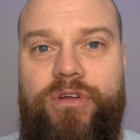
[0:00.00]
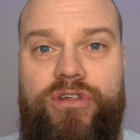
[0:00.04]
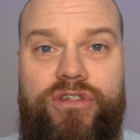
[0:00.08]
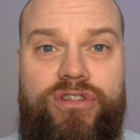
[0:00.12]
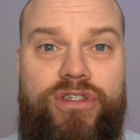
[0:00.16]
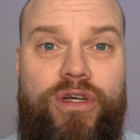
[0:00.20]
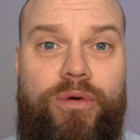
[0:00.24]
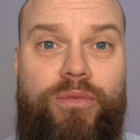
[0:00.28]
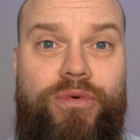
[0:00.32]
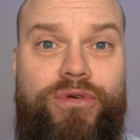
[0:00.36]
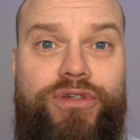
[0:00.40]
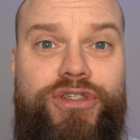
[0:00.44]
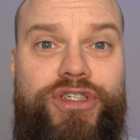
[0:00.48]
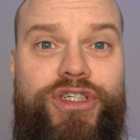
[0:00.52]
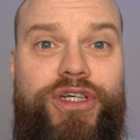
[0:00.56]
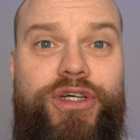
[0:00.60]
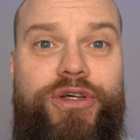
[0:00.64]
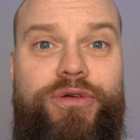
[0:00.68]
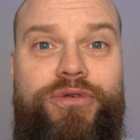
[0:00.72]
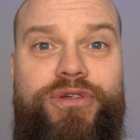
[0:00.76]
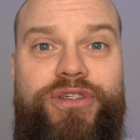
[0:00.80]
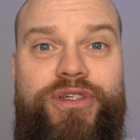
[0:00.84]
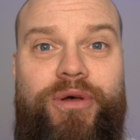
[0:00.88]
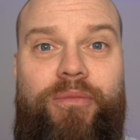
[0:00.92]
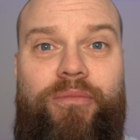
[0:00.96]
so we'll
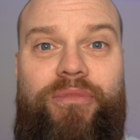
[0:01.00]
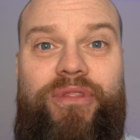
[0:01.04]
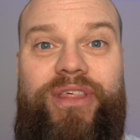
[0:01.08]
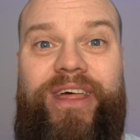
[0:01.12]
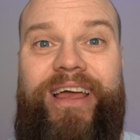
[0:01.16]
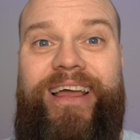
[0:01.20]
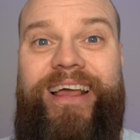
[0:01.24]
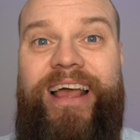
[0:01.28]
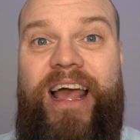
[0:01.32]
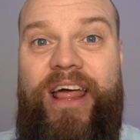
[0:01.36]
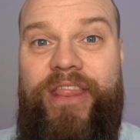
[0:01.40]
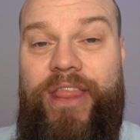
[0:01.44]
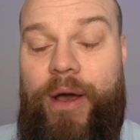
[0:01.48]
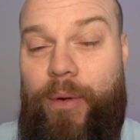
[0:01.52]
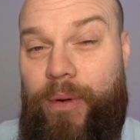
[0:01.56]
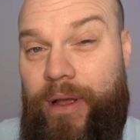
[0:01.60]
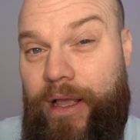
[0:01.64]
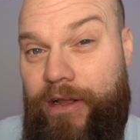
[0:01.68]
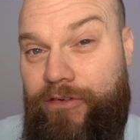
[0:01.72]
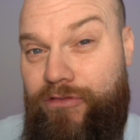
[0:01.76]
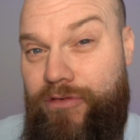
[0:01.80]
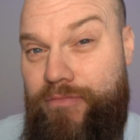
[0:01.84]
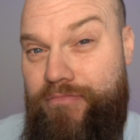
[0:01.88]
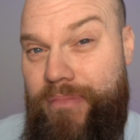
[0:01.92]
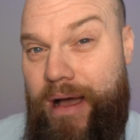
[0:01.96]
choose something that we
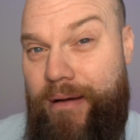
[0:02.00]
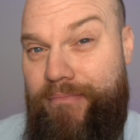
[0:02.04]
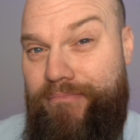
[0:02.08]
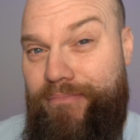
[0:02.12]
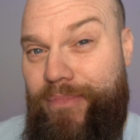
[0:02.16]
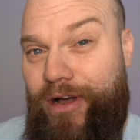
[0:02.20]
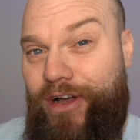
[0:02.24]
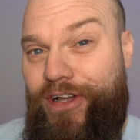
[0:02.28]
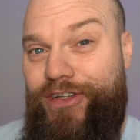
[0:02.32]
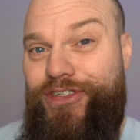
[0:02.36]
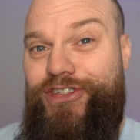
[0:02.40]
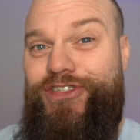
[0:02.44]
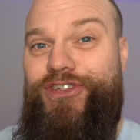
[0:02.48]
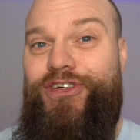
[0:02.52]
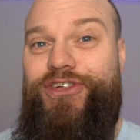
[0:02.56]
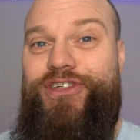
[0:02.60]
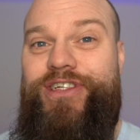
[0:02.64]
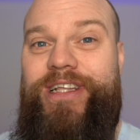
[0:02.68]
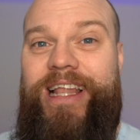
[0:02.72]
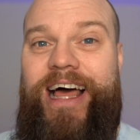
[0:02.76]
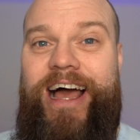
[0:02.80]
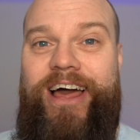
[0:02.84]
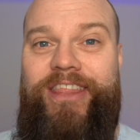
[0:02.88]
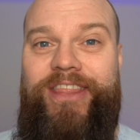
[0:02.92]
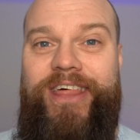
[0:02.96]
can remember just
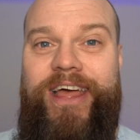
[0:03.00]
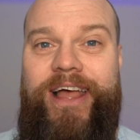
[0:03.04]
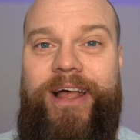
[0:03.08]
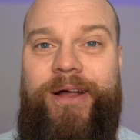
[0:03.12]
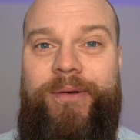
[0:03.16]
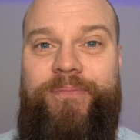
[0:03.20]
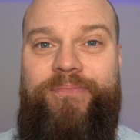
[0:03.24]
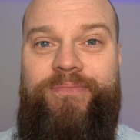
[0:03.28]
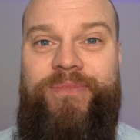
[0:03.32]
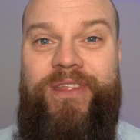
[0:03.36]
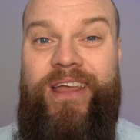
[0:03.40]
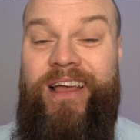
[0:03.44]
like that.